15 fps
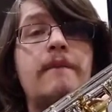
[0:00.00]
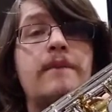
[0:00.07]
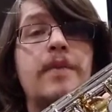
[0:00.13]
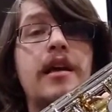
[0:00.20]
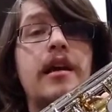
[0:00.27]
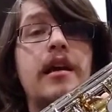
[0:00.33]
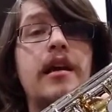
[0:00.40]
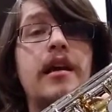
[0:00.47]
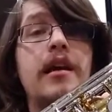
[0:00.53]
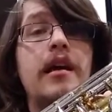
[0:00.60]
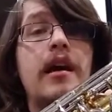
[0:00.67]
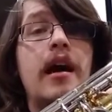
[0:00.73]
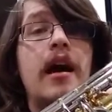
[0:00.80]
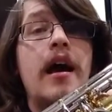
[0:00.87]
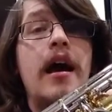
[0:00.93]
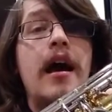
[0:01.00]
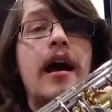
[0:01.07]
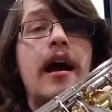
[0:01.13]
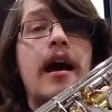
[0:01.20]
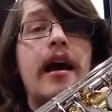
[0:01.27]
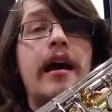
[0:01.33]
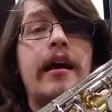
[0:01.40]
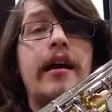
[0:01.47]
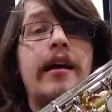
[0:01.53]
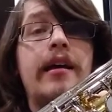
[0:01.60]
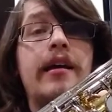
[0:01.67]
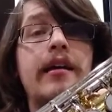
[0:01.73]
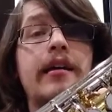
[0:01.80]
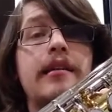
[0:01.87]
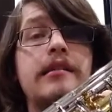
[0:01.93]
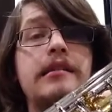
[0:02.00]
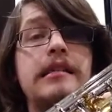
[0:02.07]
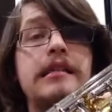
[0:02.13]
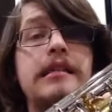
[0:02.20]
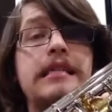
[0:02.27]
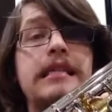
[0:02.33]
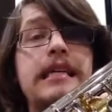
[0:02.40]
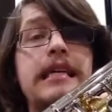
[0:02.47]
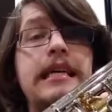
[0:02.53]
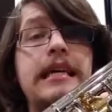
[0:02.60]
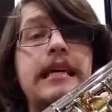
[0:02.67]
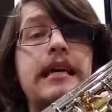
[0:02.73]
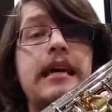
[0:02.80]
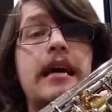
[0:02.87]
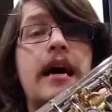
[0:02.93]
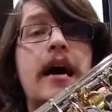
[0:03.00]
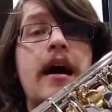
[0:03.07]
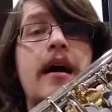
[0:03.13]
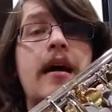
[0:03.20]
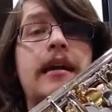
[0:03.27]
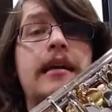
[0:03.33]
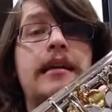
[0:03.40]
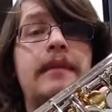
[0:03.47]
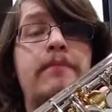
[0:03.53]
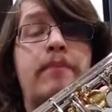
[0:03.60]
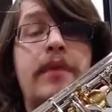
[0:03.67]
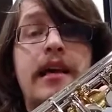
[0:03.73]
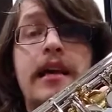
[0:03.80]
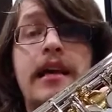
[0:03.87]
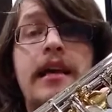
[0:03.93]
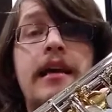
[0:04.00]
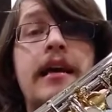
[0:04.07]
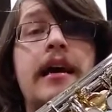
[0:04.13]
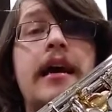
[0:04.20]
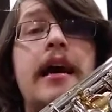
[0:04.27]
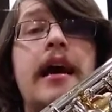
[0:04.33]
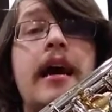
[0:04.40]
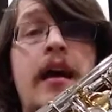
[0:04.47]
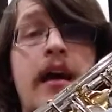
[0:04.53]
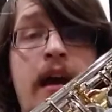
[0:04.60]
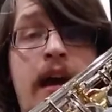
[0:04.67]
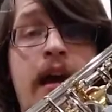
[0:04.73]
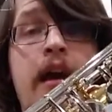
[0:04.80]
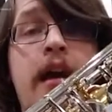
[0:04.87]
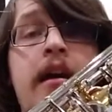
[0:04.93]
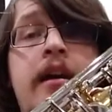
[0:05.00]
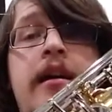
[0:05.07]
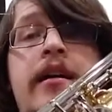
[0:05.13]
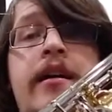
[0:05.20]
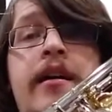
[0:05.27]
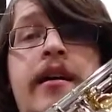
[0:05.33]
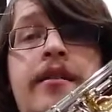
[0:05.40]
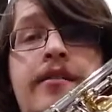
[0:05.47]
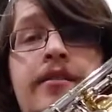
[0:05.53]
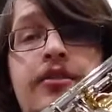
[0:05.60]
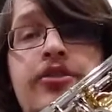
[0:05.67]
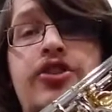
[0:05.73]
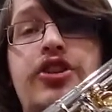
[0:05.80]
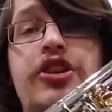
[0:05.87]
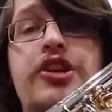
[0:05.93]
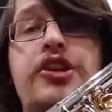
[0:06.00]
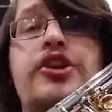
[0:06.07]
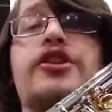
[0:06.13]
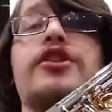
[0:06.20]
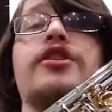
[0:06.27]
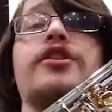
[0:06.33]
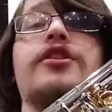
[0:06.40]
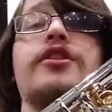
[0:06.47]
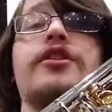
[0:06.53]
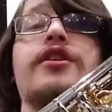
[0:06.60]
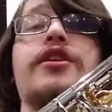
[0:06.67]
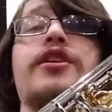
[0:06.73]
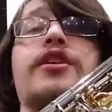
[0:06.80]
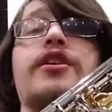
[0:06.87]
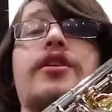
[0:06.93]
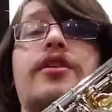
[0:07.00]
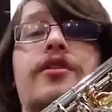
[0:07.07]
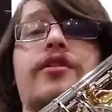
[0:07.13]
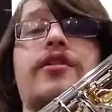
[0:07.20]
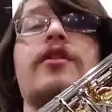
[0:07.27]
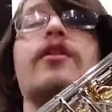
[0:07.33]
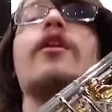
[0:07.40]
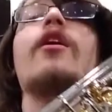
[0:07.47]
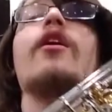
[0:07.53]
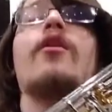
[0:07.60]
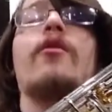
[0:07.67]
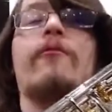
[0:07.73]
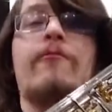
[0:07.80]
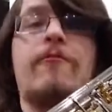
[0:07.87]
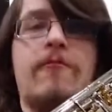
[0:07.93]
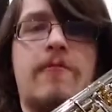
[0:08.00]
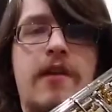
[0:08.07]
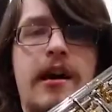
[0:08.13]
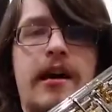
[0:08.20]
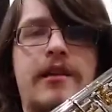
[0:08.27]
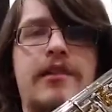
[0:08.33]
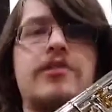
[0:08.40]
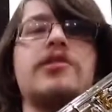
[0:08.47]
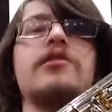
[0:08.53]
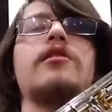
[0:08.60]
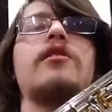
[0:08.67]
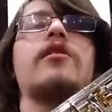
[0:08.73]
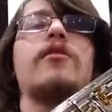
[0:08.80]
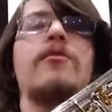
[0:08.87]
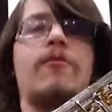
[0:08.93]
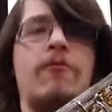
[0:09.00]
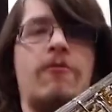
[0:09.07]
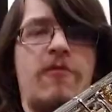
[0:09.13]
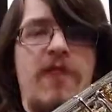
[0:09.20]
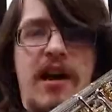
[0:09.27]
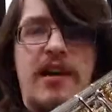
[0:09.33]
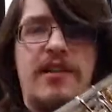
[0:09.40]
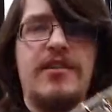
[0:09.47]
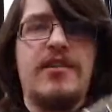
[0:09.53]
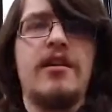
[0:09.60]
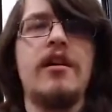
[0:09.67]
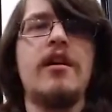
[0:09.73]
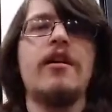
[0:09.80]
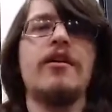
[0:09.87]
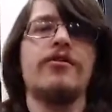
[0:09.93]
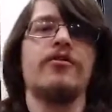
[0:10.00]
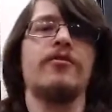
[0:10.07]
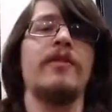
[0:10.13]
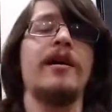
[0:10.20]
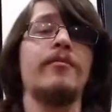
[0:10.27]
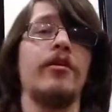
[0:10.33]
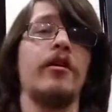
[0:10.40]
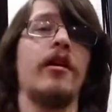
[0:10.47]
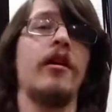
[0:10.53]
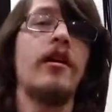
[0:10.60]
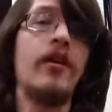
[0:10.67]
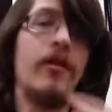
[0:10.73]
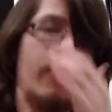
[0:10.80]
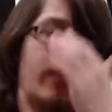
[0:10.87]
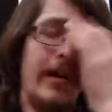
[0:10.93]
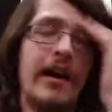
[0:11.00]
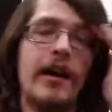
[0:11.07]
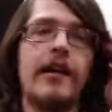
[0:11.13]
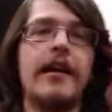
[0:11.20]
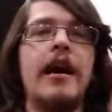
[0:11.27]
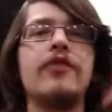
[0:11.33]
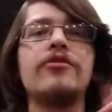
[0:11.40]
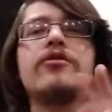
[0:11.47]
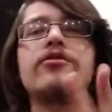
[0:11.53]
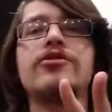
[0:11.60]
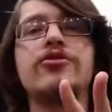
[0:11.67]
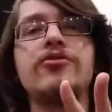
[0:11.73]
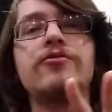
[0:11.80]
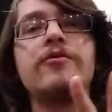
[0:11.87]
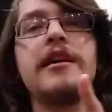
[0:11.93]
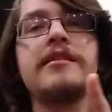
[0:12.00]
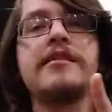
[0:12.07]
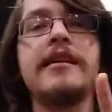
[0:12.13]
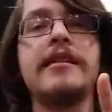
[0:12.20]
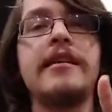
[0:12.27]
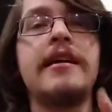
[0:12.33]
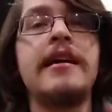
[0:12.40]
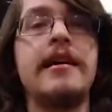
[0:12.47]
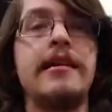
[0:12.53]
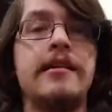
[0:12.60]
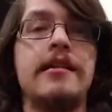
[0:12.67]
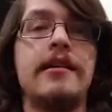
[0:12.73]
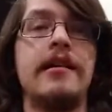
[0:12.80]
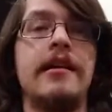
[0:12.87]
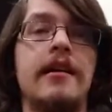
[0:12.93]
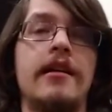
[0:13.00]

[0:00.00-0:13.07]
B, A, C, B, A, G, rest, rest. So remember, we got to count those 2 rests at the end,